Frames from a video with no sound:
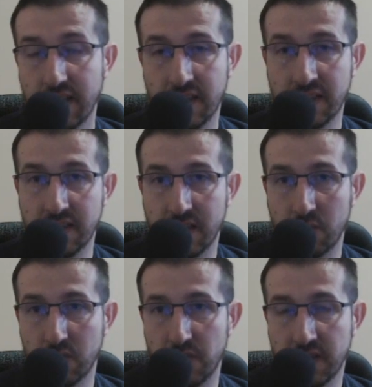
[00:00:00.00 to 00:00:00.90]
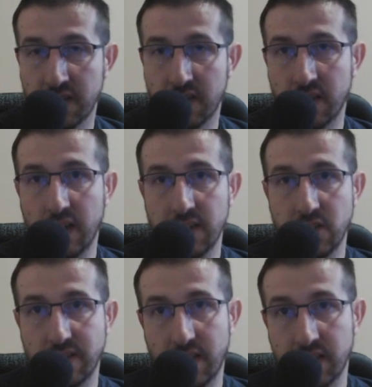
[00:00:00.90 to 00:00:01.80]
and then I was fighting a guy
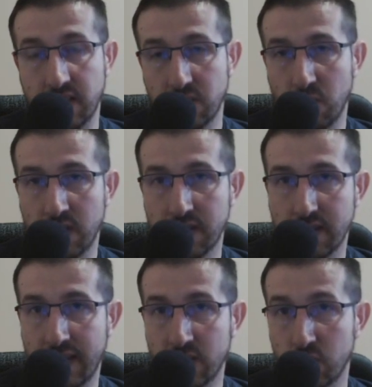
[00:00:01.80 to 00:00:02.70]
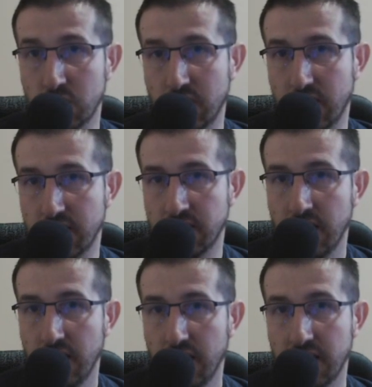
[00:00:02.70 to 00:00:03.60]
just like this one that had 2 stars
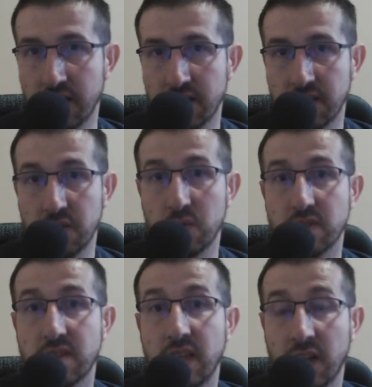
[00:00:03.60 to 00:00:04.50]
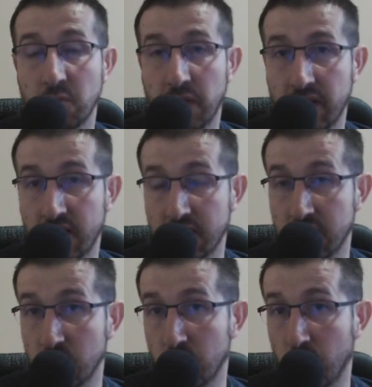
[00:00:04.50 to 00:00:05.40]
and he was killing my
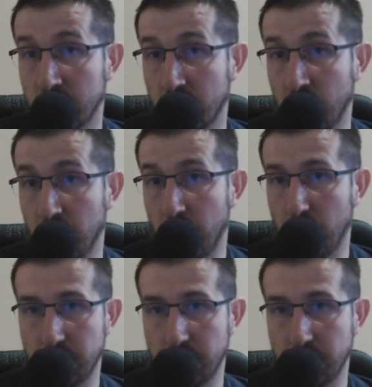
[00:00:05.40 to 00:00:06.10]
characters with 1 combo.